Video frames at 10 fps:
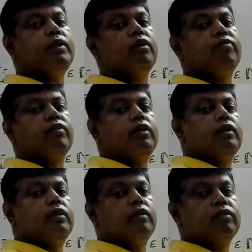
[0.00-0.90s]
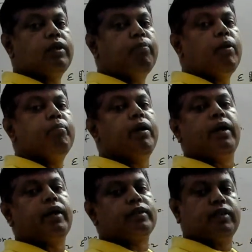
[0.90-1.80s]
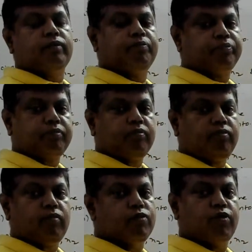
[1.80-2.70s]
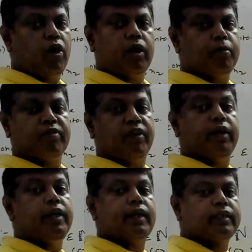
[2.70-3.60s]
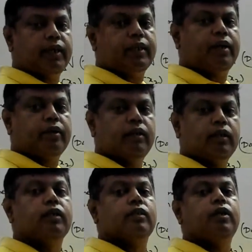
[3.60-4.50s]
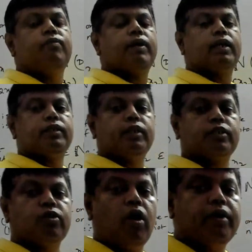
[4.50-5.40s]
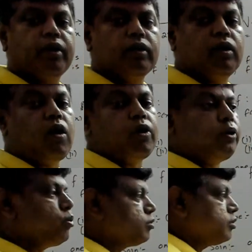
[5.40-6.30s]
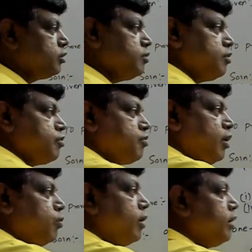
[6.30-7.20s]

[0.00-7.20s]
of some number in x. If you are not able to find any x like that, then we can say it is not onto. Even if you find one